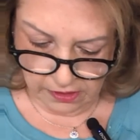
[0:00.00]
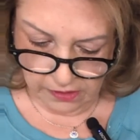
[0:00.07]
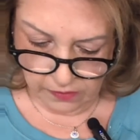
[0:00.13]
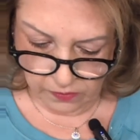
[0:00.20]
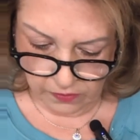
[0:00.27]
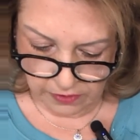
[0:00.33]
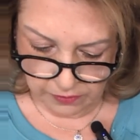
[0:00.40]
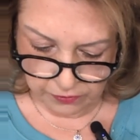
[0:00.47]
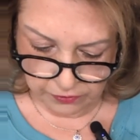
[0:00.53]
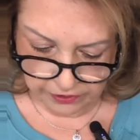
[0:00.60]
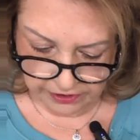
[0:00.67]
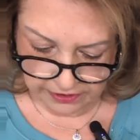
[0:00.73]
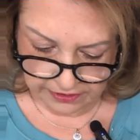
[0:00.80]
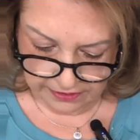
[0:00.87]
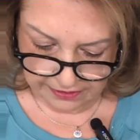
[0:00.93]
One
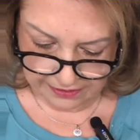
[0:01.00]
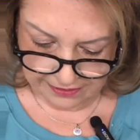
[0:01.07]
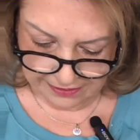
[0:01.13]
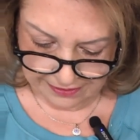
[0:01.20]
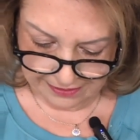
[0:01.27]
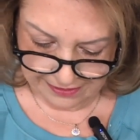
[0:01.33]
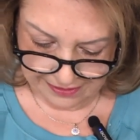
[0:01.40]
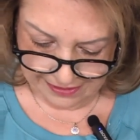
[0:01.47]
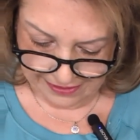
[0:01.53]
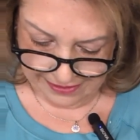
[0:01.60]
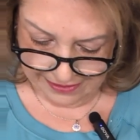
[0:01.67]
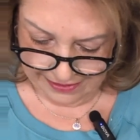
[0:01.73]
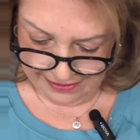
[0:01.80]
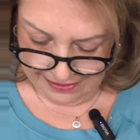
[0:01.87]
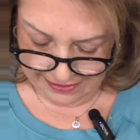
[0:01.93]
more.
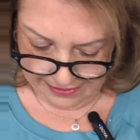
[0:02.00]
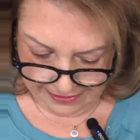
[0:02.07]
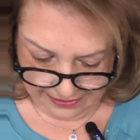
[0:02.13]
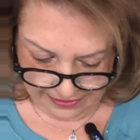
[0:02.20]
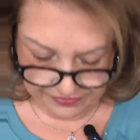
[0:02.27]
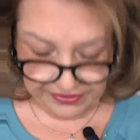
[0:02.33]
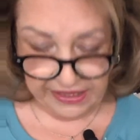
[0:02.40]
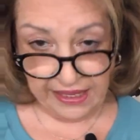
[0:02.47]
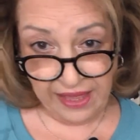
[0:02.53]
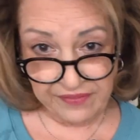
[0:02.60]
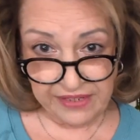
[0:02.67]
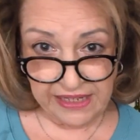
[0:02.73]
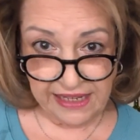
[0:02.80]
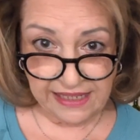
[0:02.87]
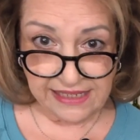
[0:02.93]
If you have
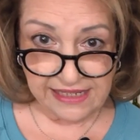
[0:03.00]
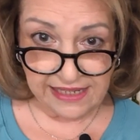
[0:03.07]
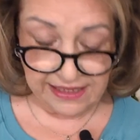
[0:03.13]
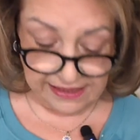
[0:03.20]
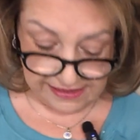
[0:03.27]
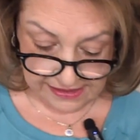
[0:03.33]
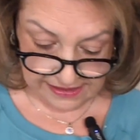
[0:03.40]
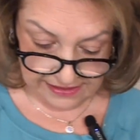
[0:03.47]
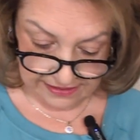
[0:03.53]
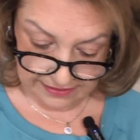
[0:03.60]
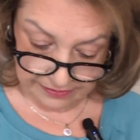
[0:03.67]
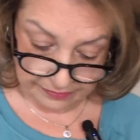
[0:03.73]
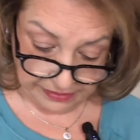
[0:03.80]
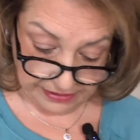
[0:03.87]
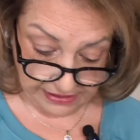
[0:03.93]
any ideas,
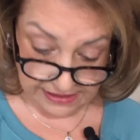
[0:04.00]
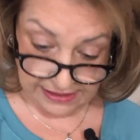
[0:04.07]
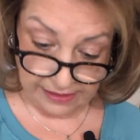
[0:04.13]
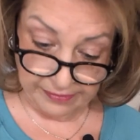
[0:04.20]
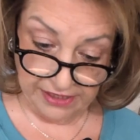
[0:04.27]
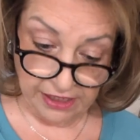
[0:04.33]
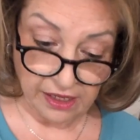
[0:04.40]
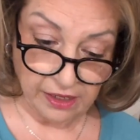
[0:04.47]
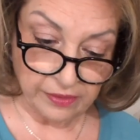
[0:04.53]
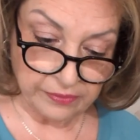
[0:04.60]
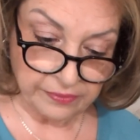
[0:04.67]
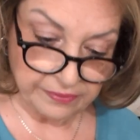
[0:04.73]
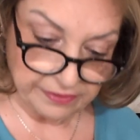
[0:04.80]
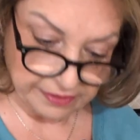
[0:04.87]
please let me know.